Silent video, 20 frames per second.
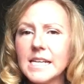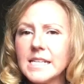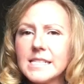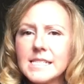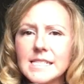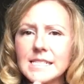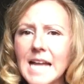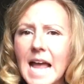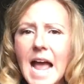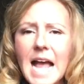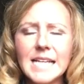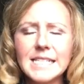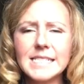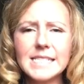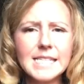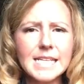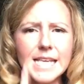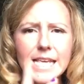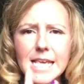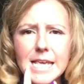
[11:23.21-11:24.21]
It's not
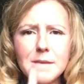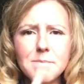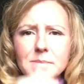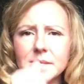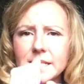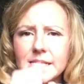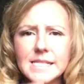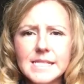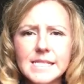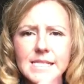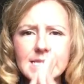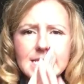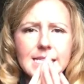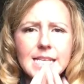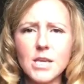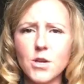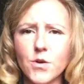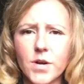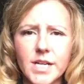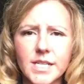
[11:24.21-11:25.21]
to keep
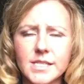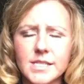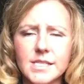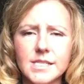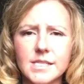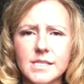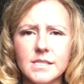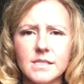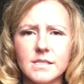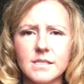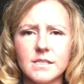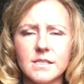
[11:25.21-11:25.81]
secrets